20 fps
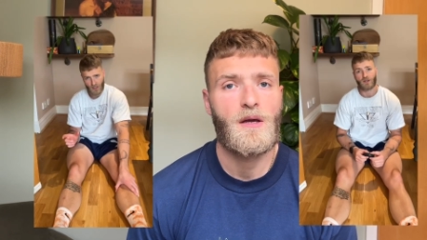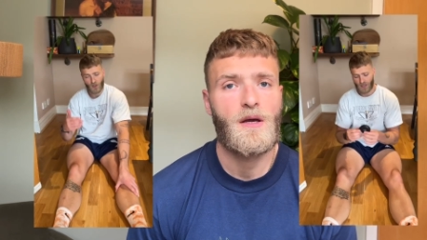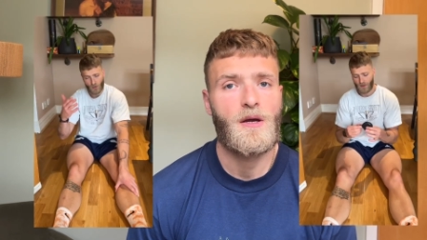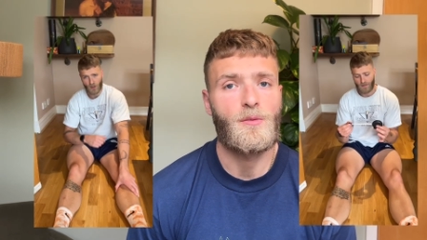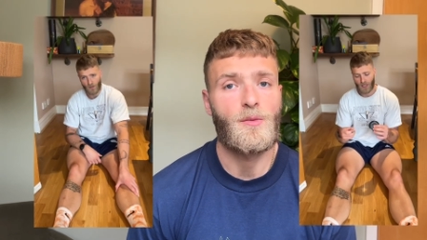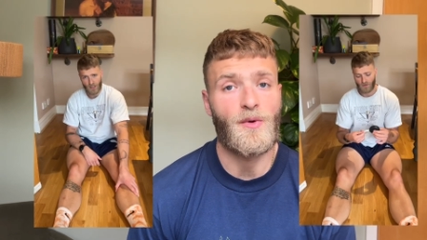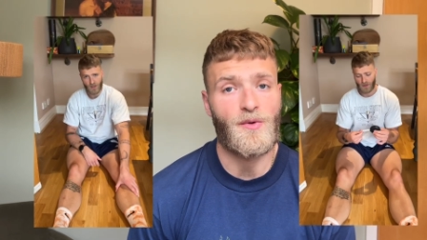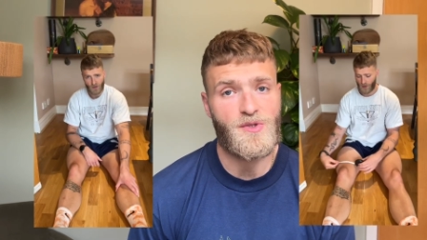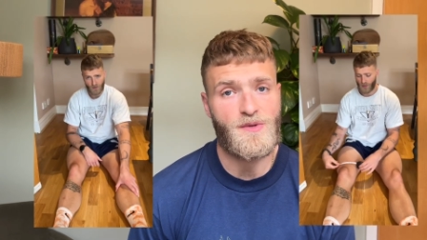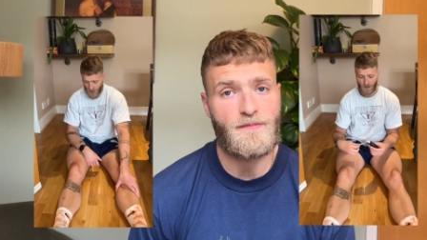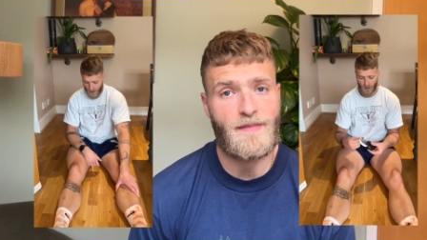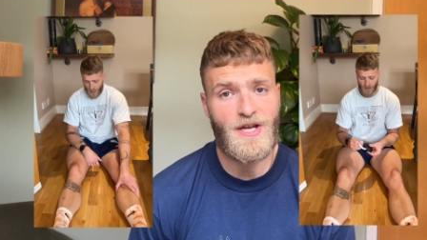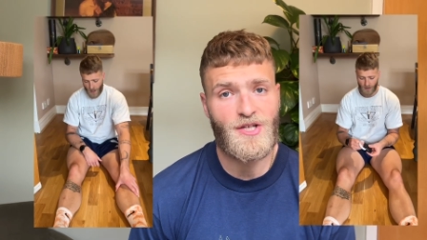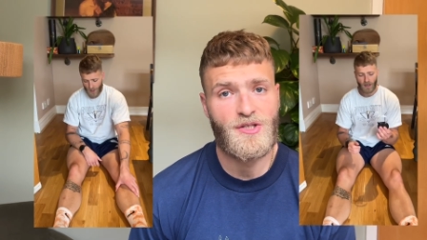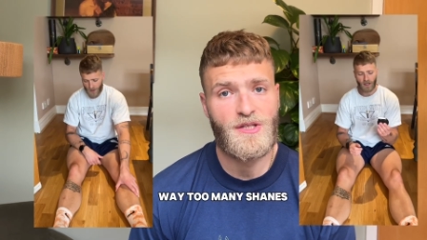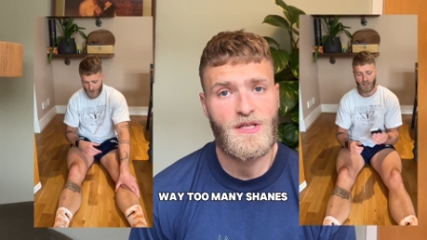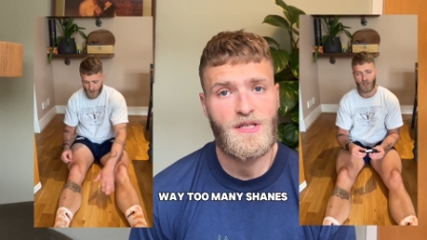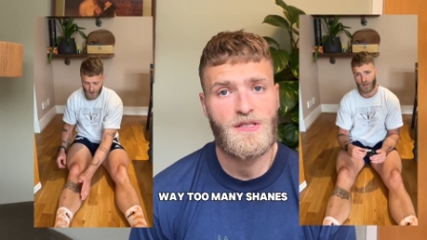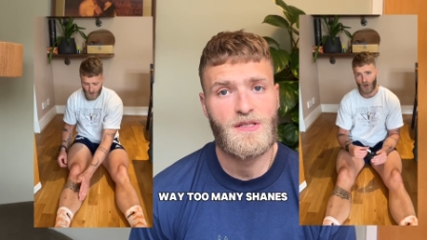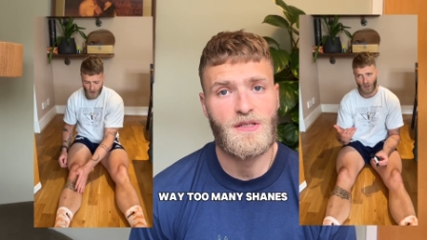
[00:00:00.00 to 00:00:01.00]
We want to measure
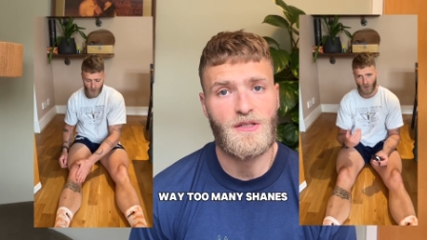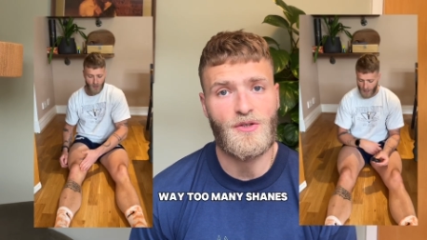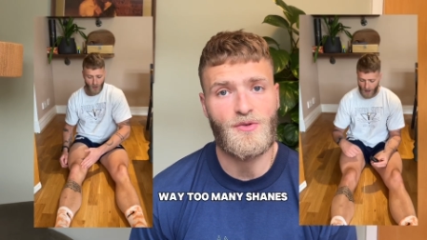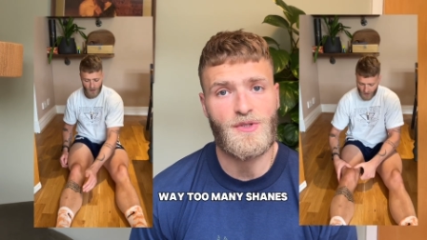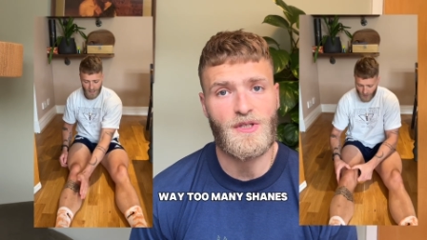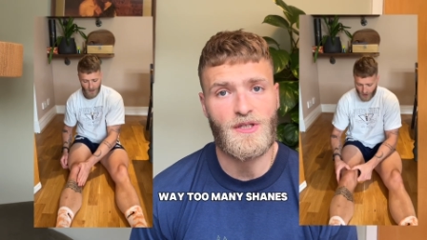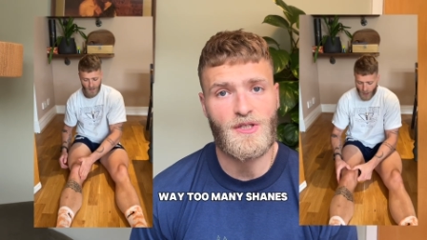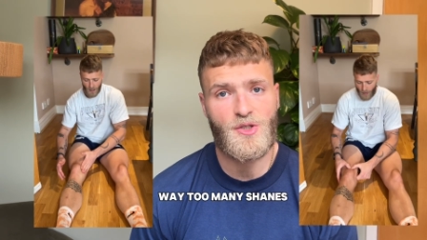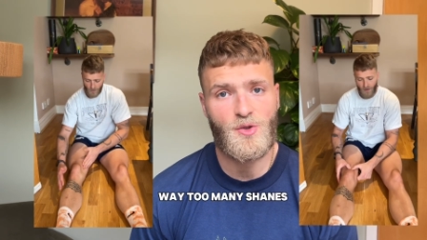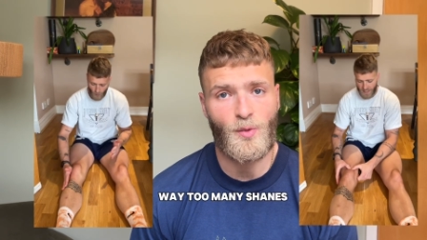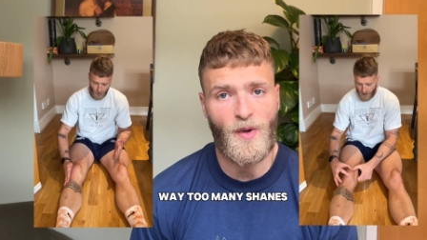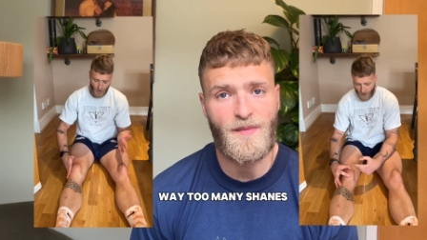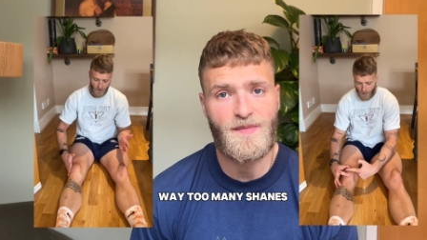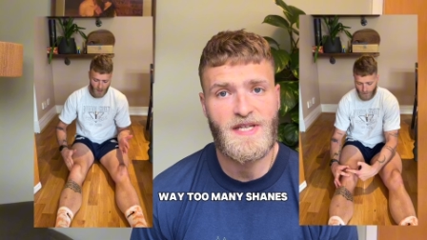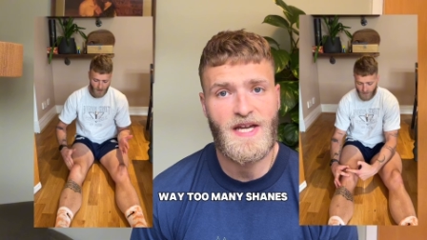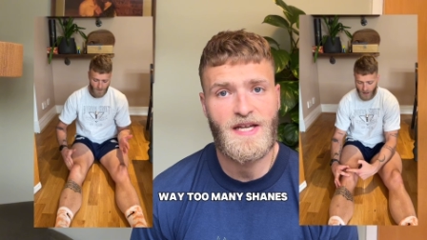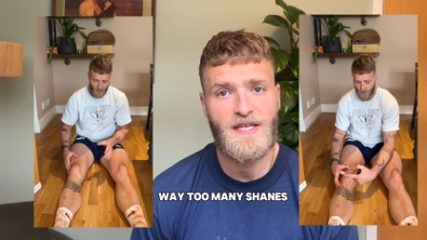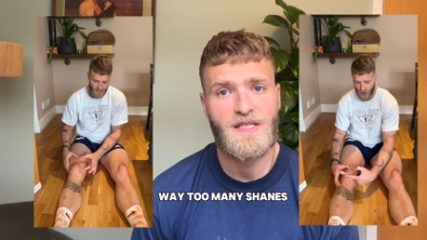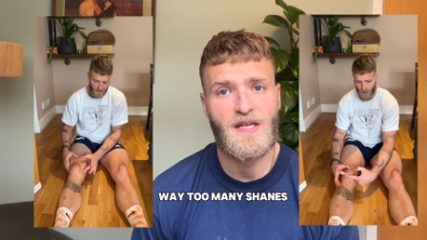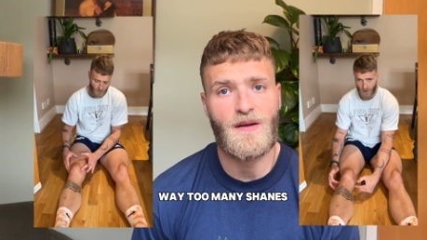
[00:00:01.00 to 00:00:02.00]
this using a sweep
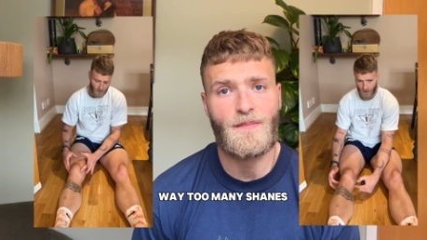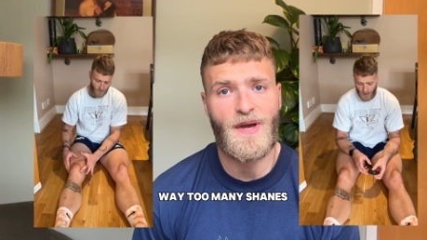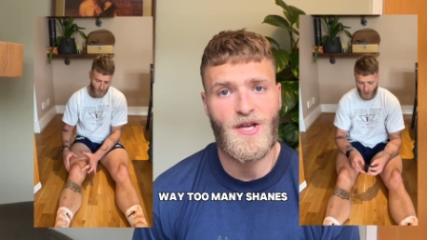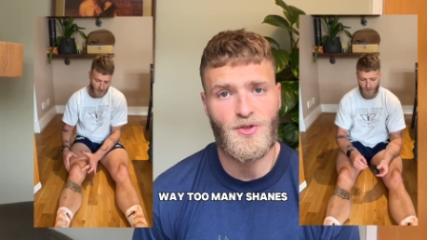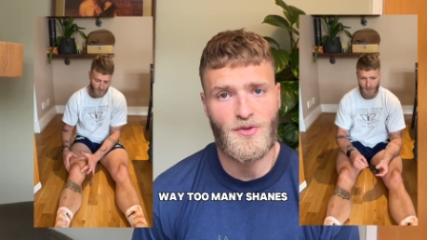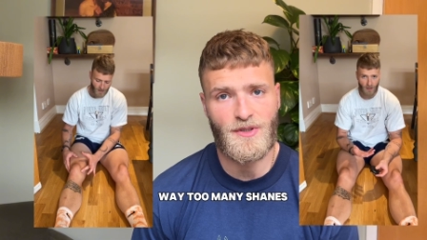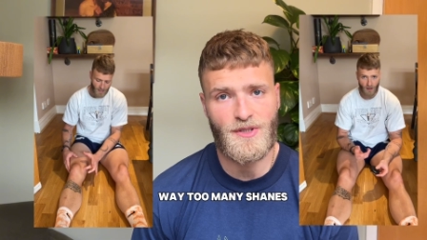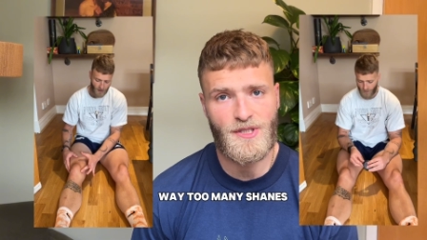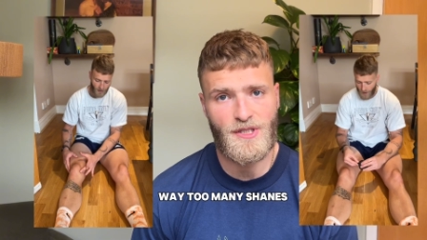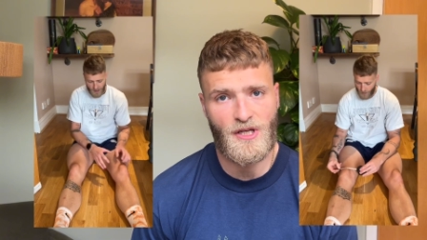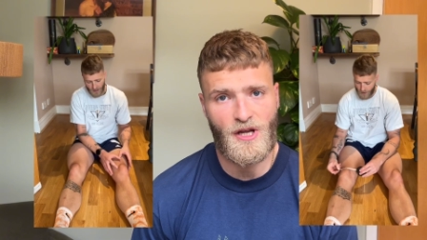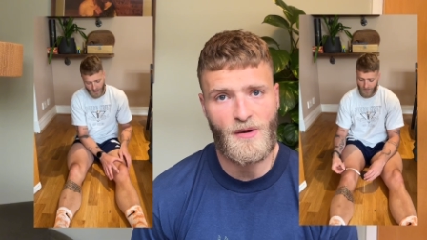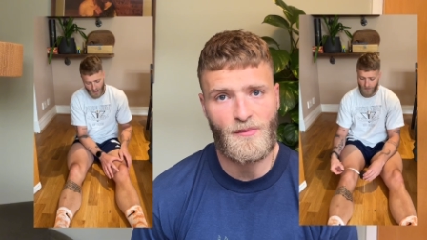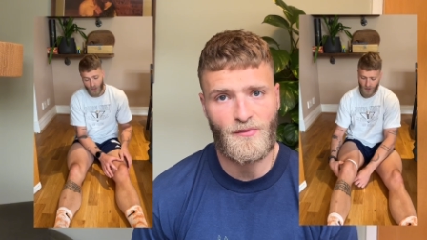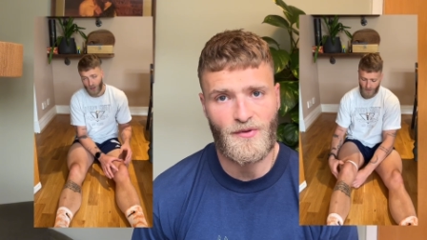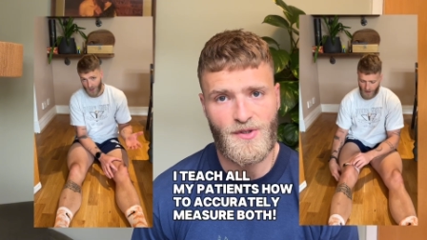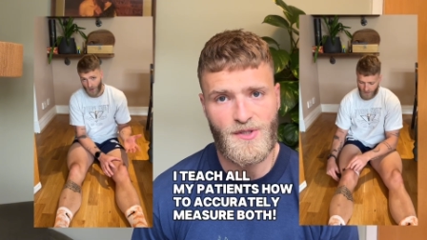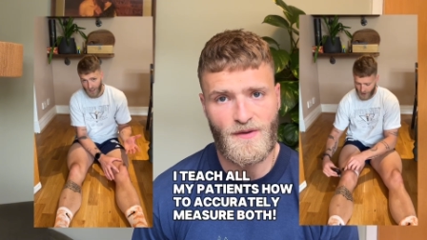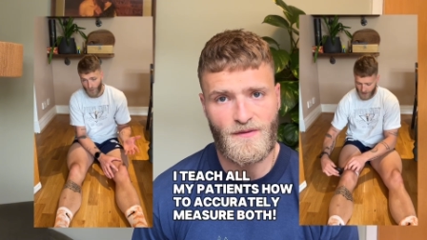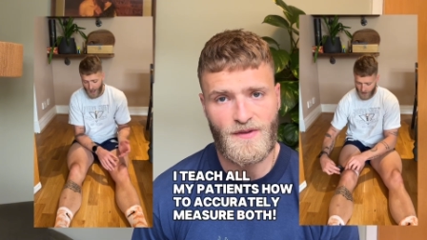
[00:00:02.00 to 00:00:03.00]
test and measuring the
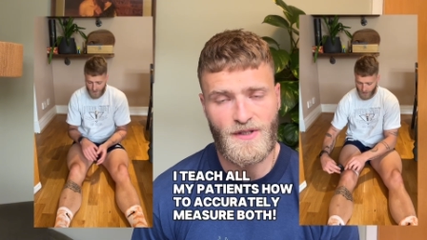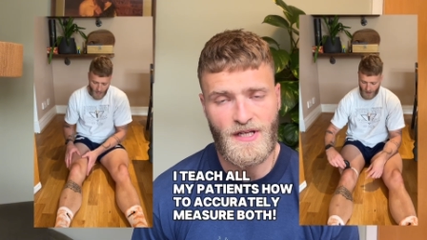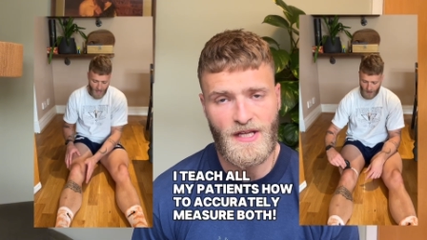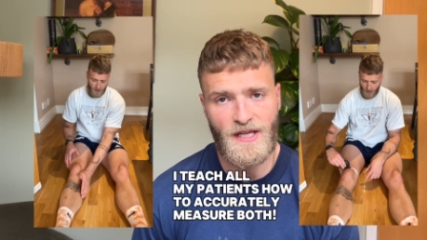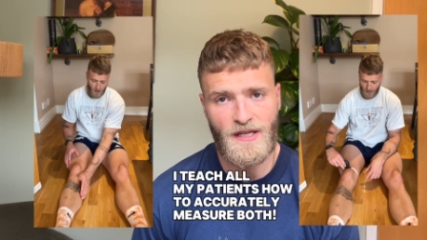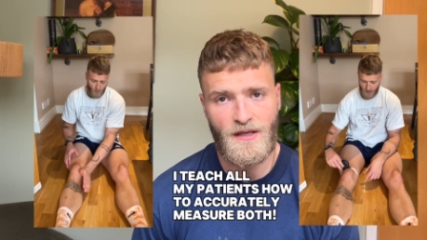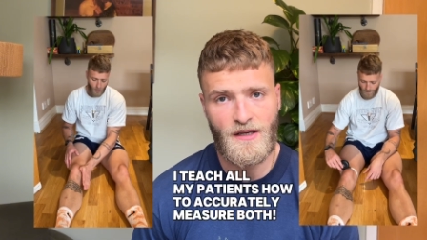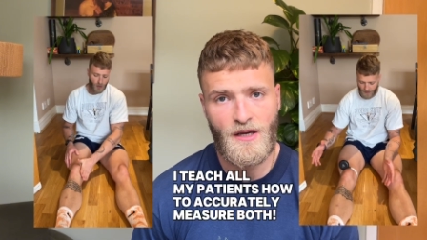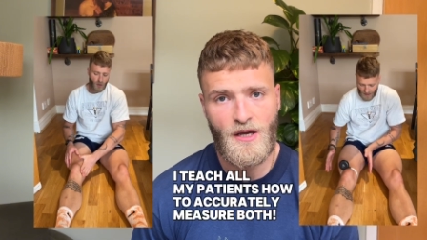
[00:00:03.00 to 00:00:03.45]
circumference of the knee.